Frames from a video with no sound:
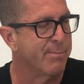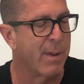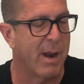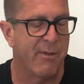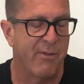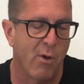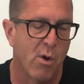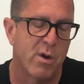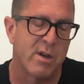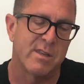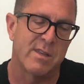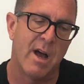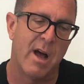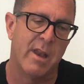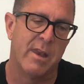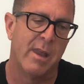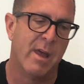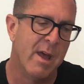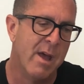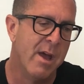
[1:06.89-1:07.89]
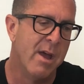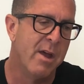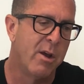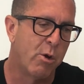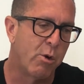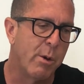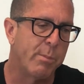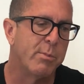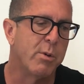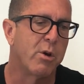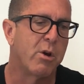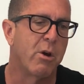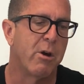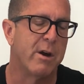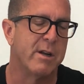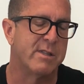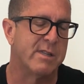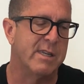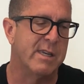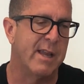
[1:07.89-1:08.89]
But I focus on
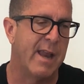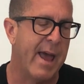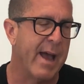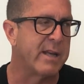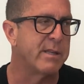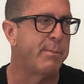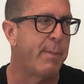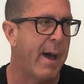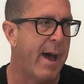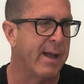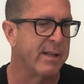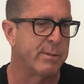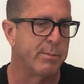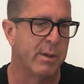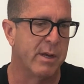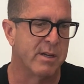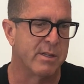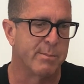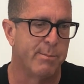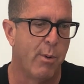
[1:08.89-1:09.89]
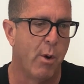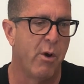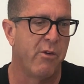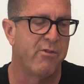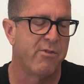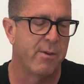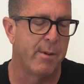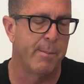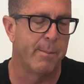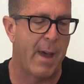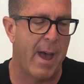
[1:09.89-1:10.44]
cryptocurrency and expats because both of them